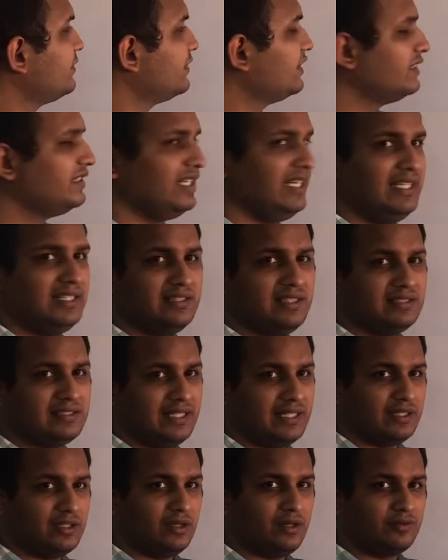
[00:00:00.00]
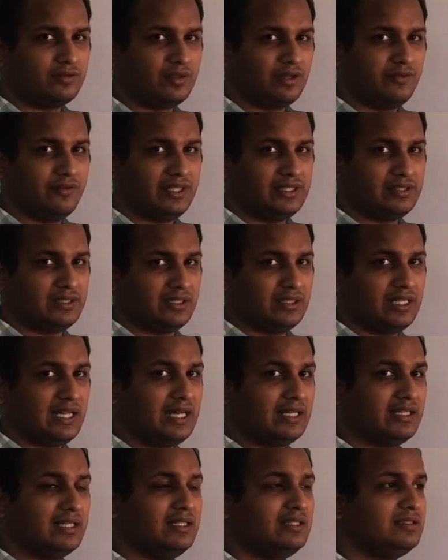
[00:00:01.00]
C is the center of curvature,
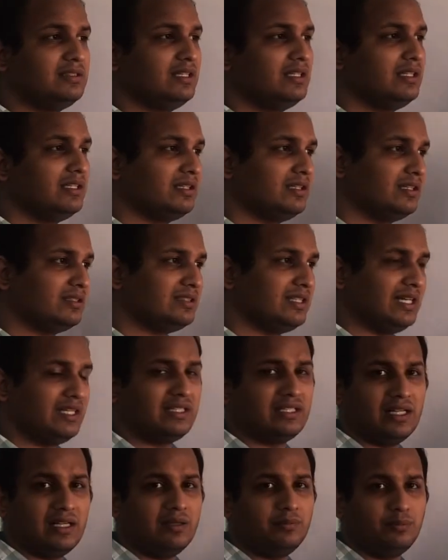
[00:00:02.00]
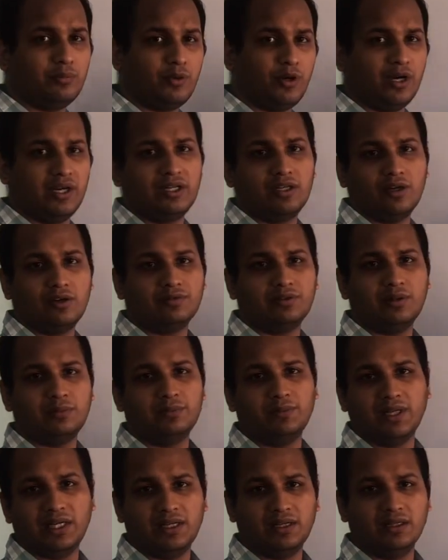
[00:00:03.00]
that is the center point of the
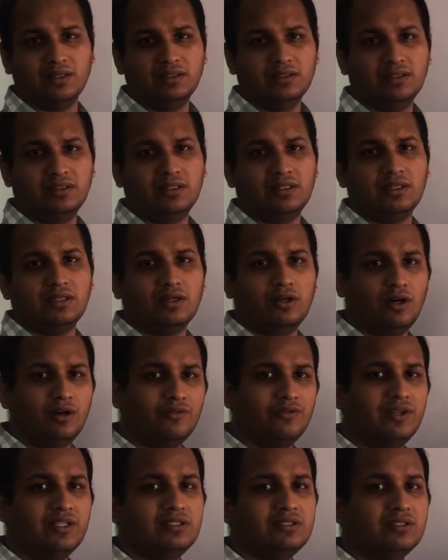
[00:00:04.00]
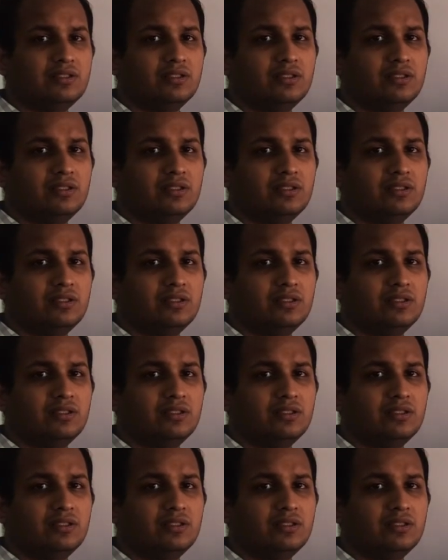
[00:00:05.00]
mirror of which